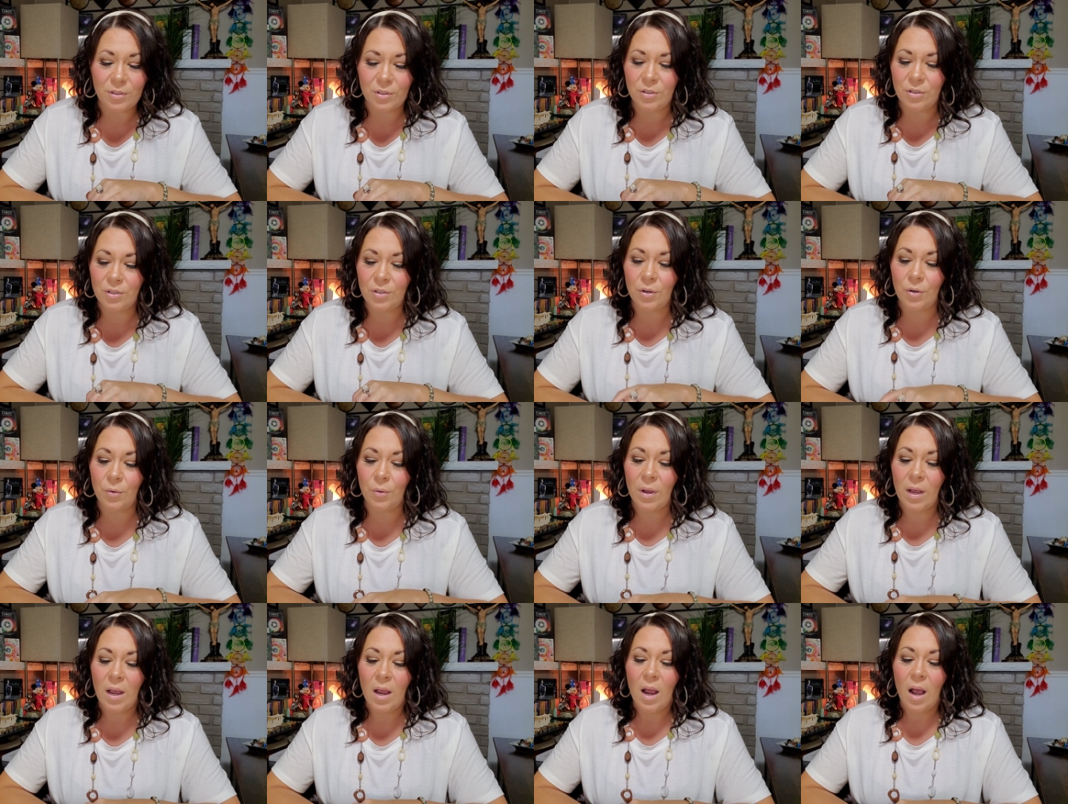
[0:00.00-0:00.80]
And so
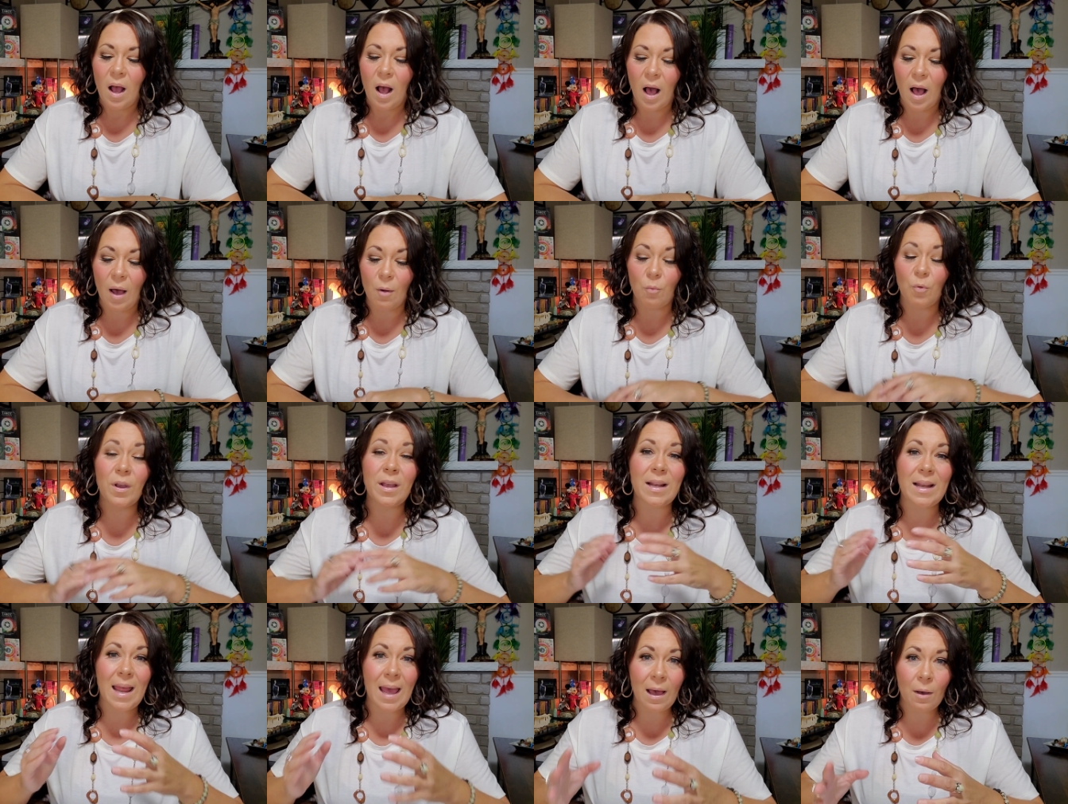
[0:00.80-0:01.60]
uh,
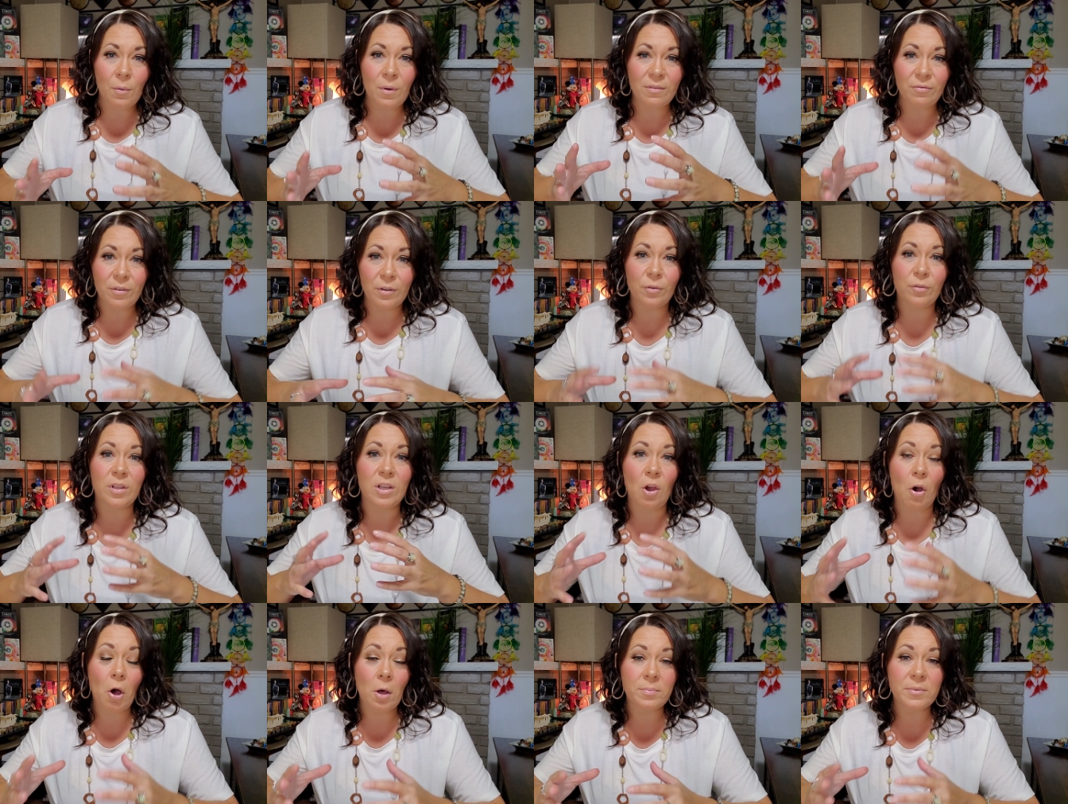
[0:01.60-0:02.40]
right now, I feel
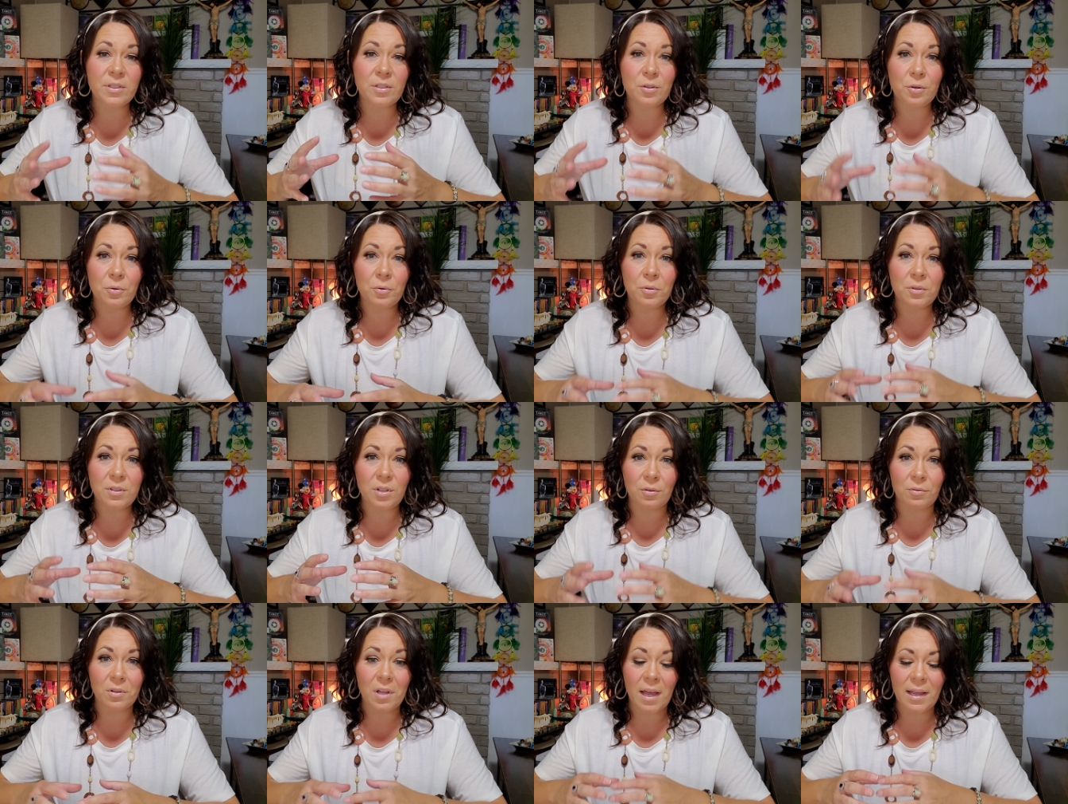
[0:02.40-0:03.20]
the obstacles
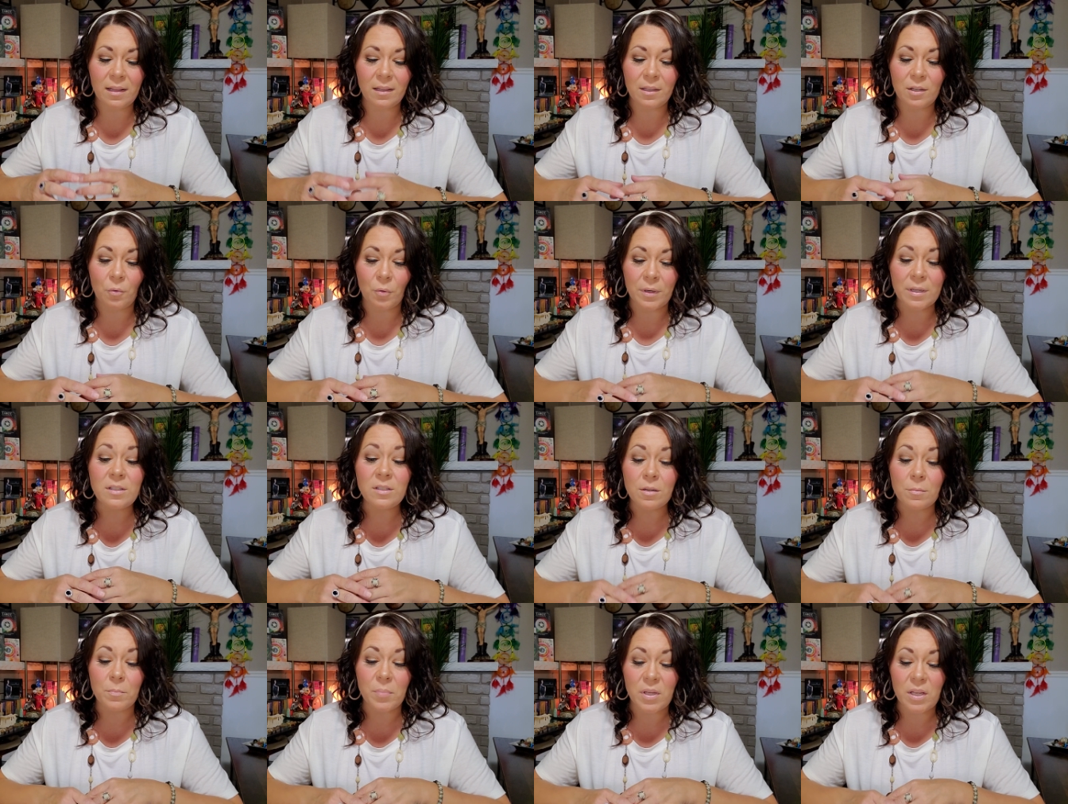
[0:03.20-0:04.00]
are likely going
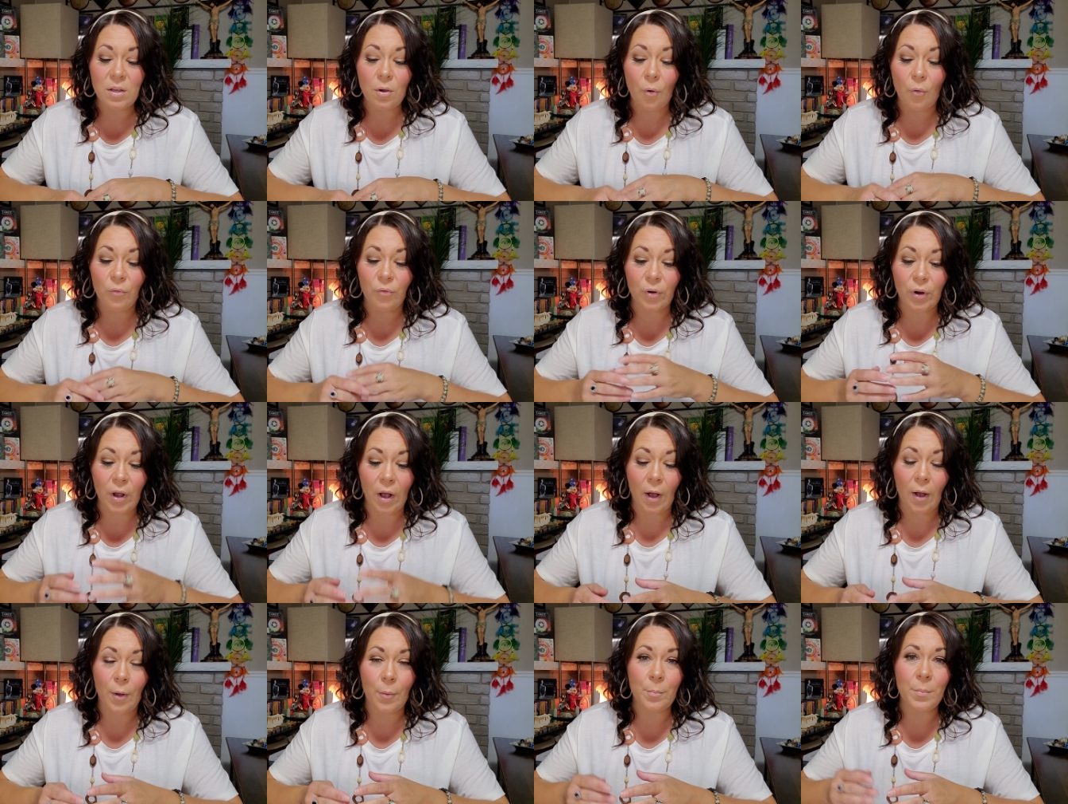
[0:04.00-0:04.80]
to be
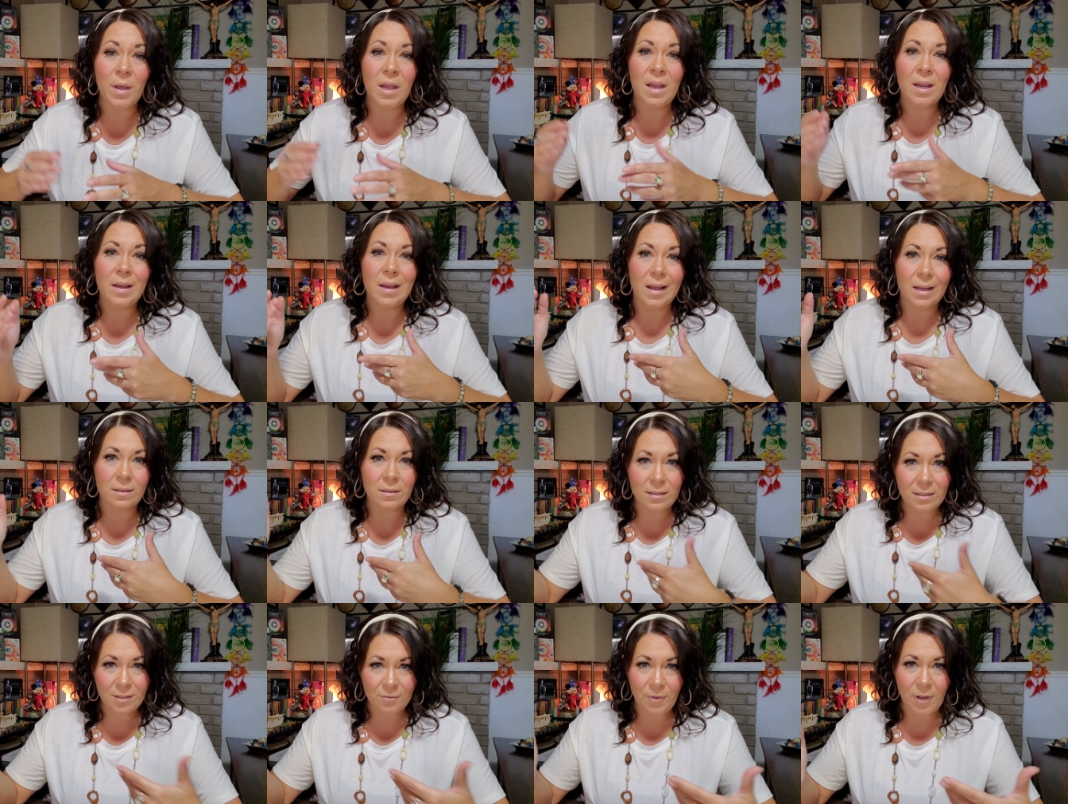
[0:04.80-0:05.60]
overcome and
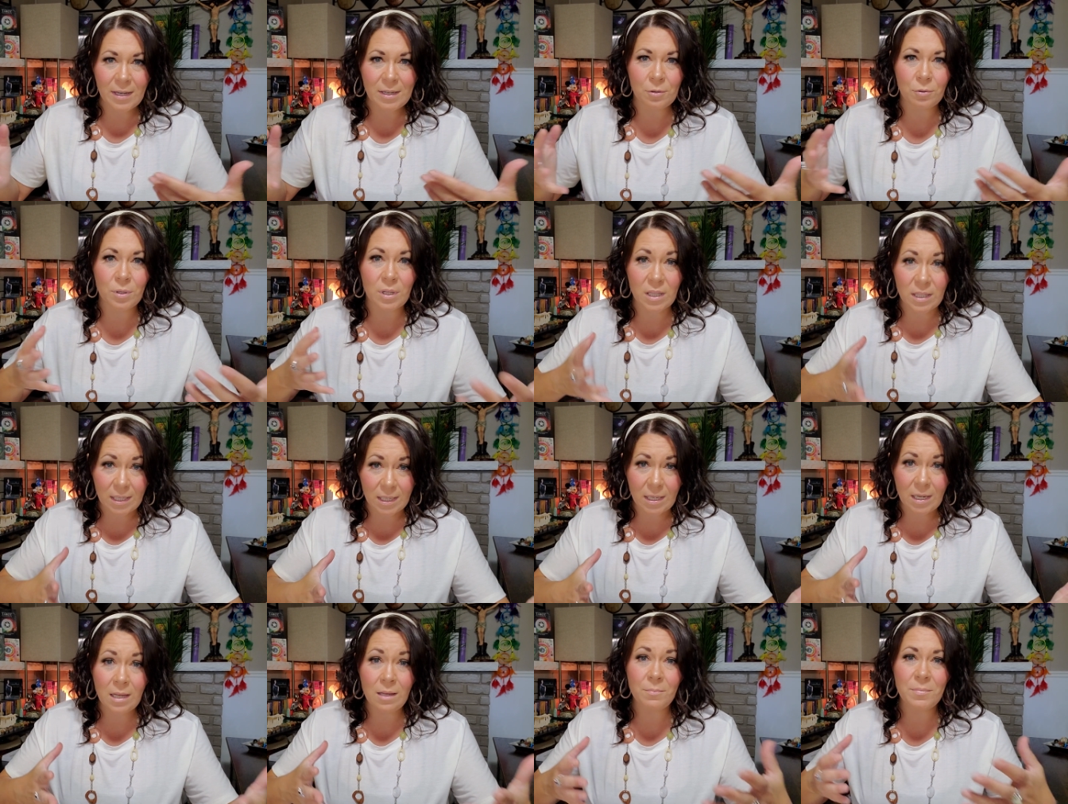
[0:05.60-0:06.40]
this final
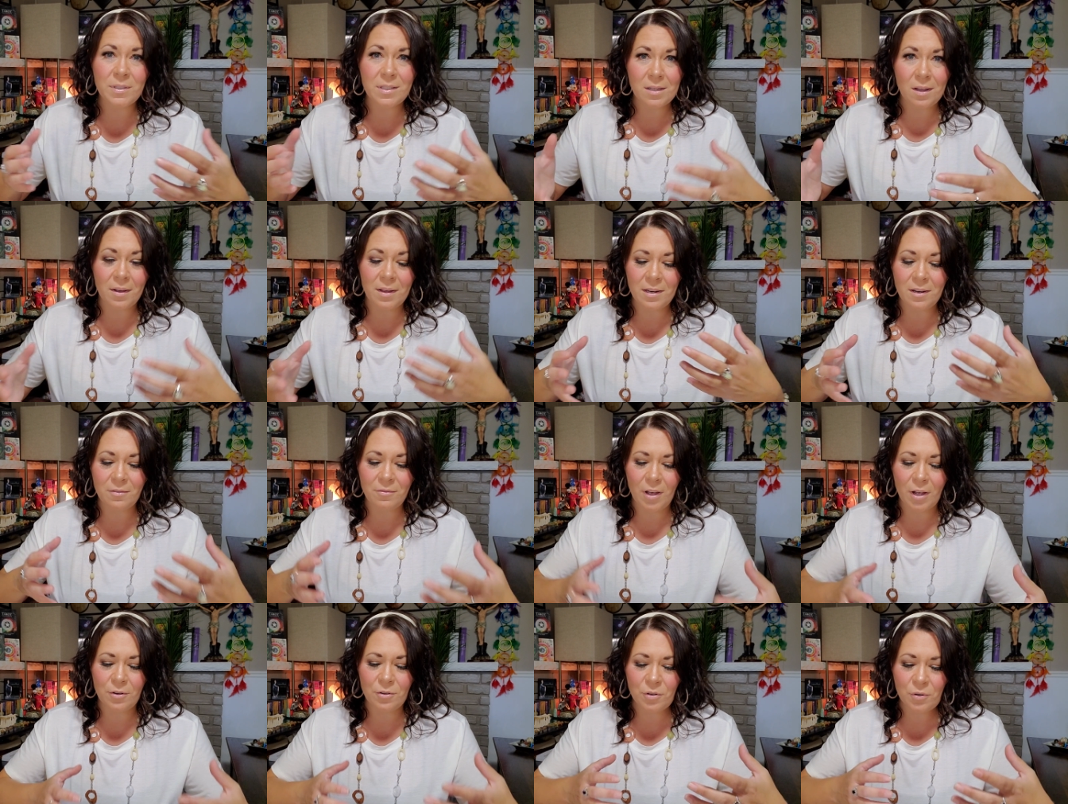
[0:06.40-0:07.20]
cleanup is kind of
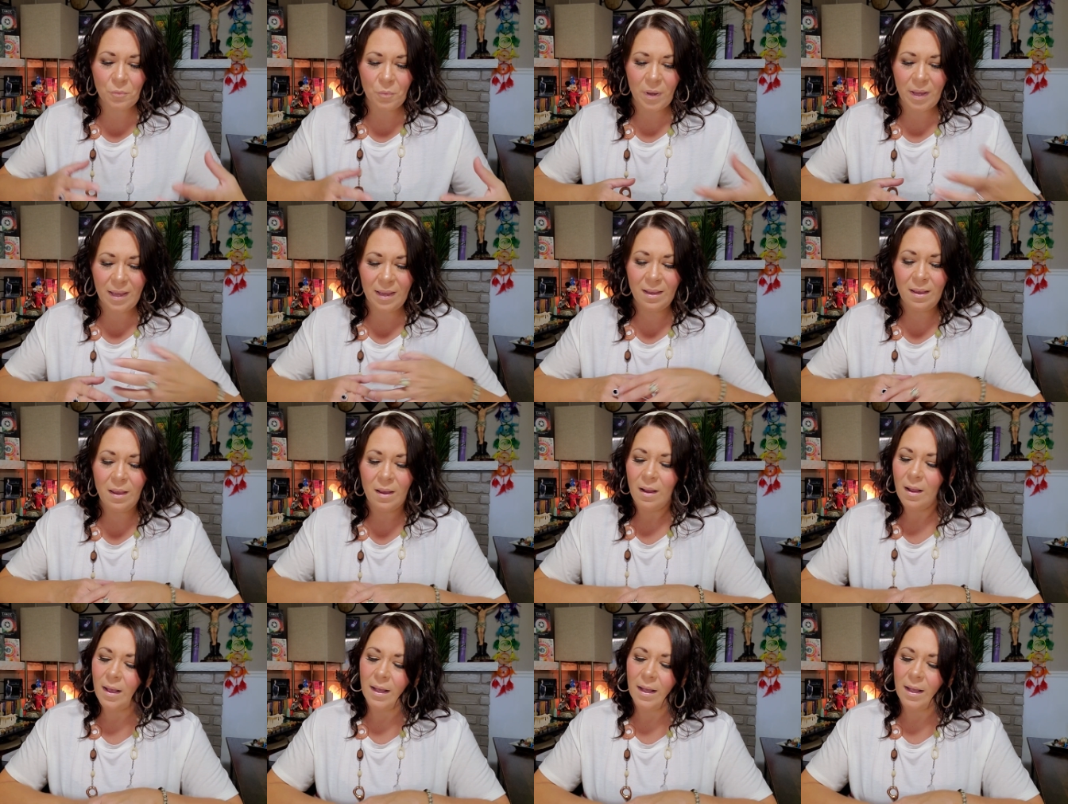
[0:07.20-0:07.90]
underway.